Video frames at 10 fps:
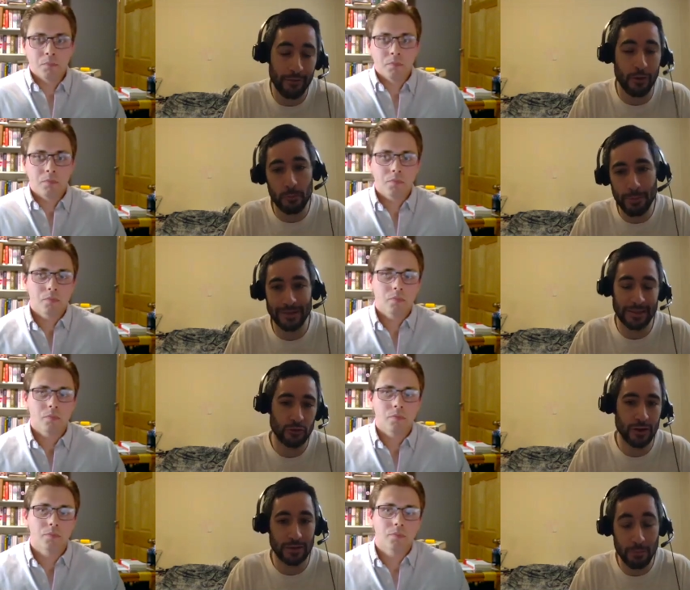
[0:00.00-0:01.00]
Speaker 1: our best
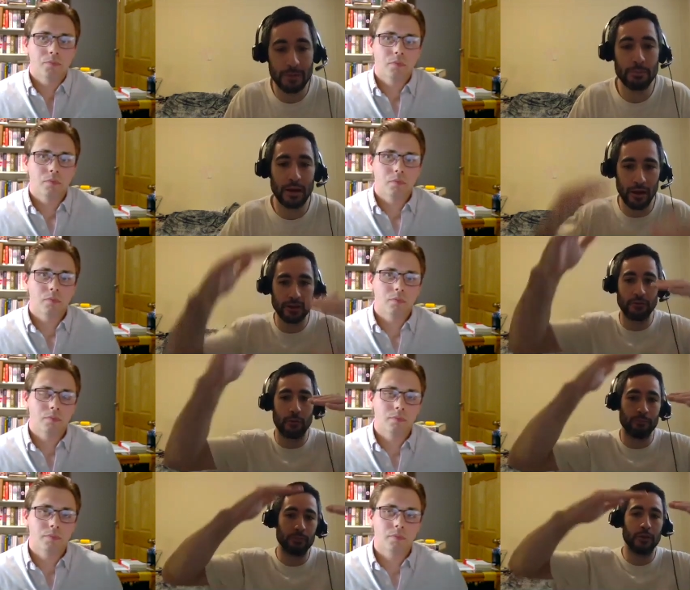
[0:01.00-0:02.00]
interests in mind because of a
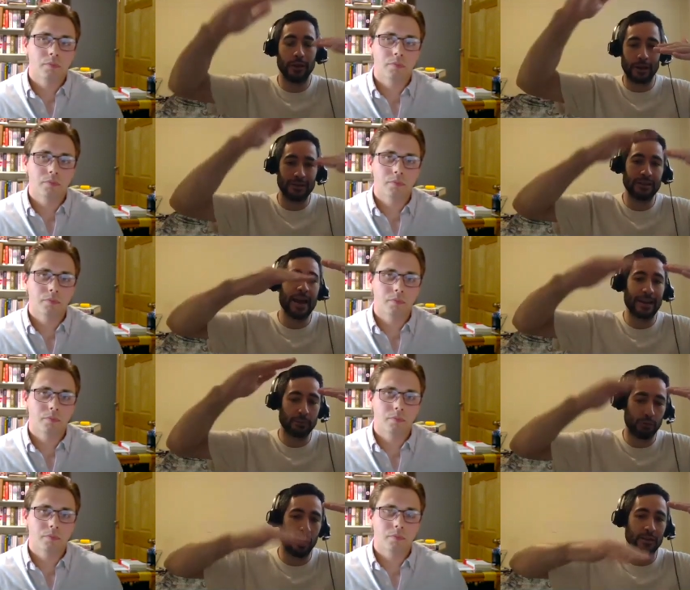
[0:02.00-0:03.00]
like a stacked
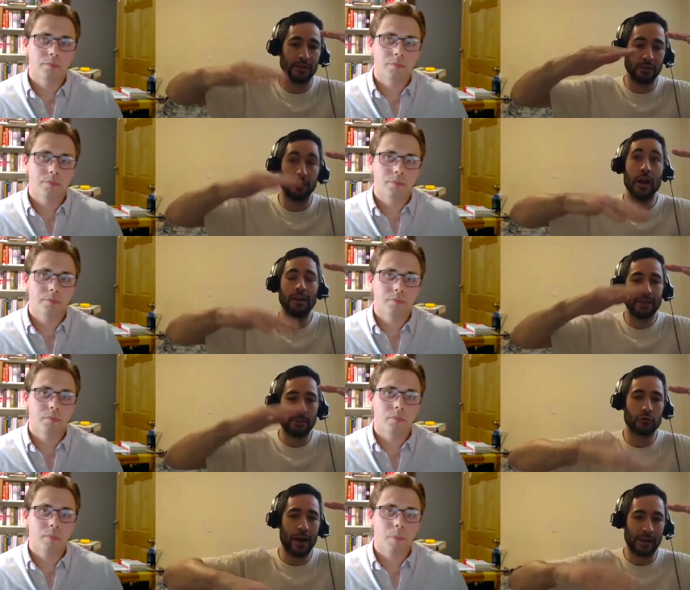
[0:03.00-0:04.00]
process of
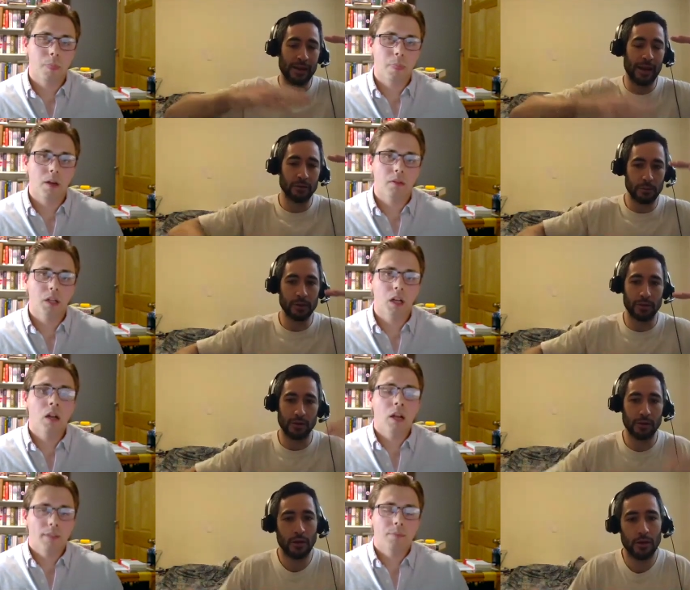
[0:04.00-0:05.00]
democratic accountability.
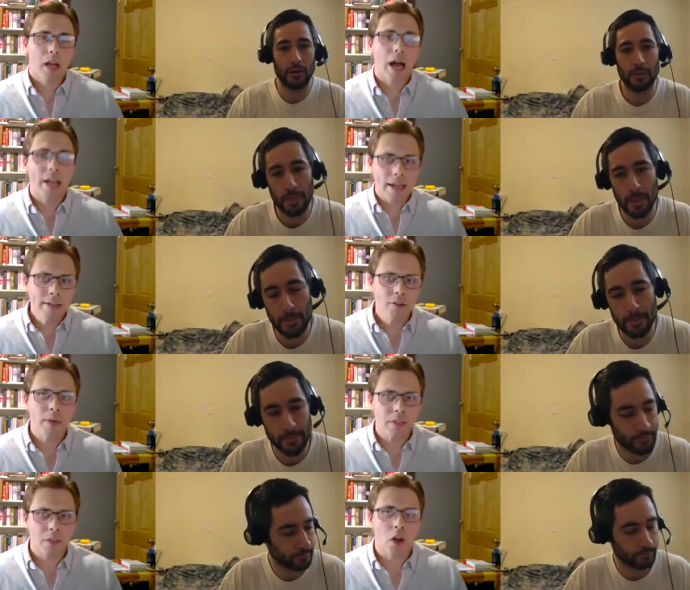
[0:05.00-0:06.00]
I, I
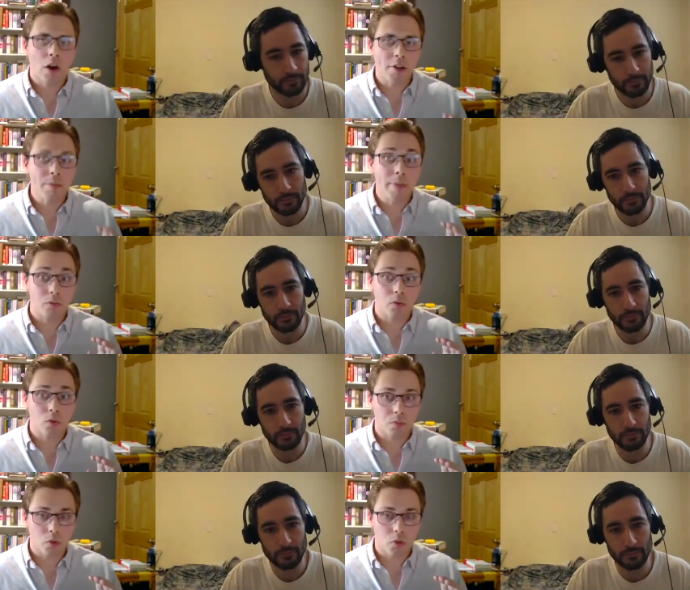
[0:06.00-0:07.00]
agree that the
Speaker 2: argument
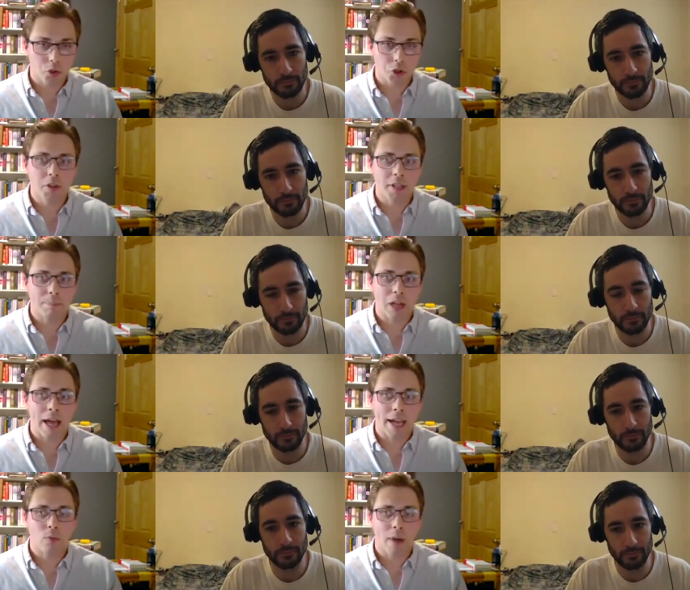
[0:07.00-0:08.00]
should
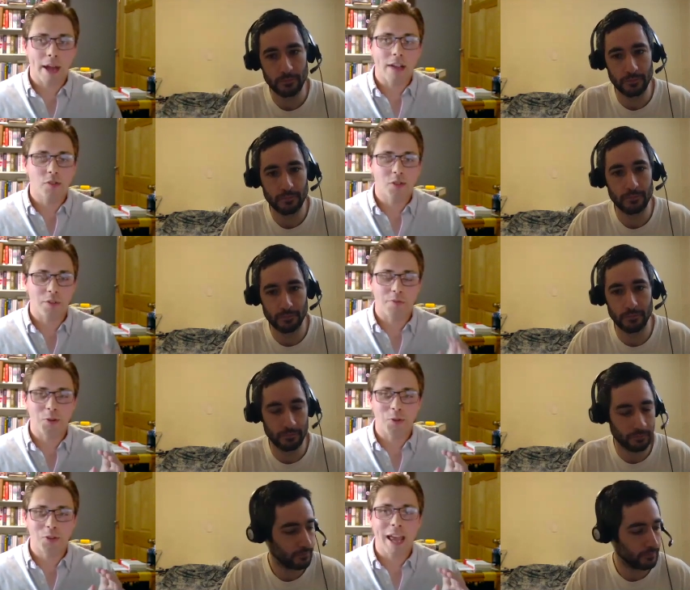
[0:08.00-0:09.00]
apply, right? So if mm-hmm.
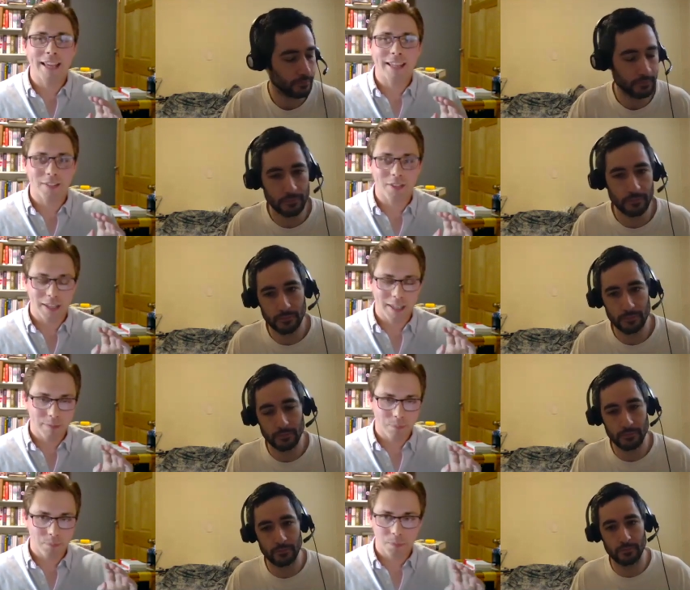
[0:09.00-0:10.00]
you take it in
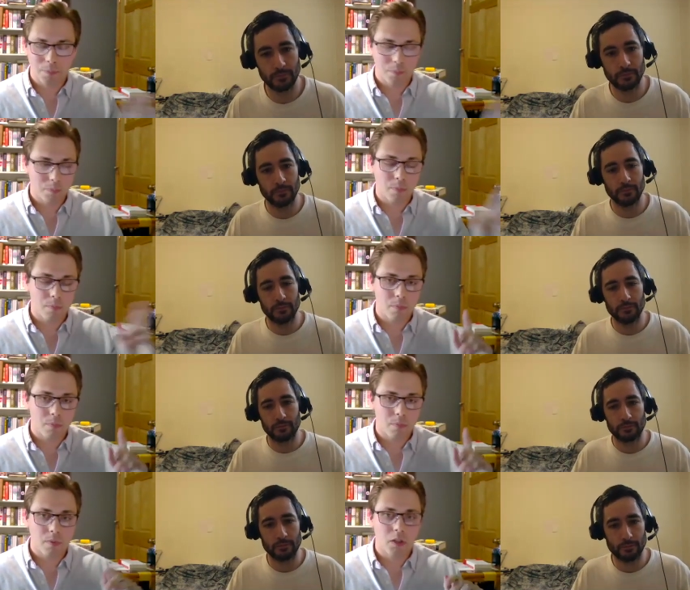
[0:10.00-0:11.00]
the
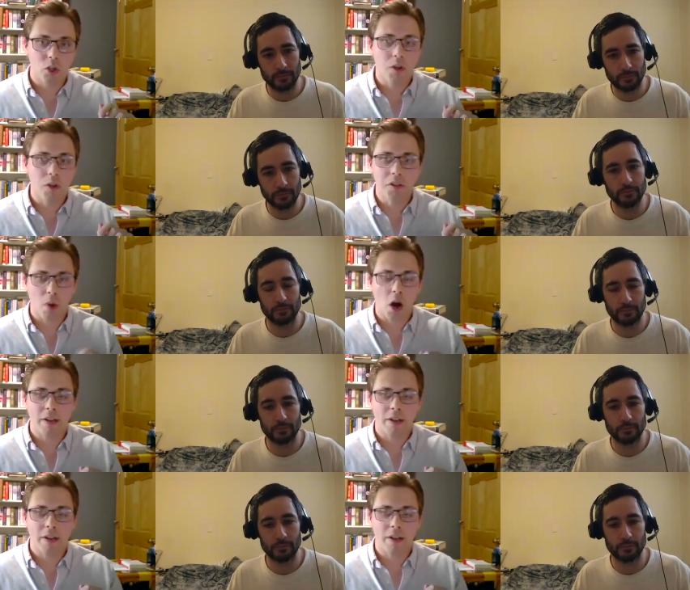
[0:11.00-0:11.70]
goods market,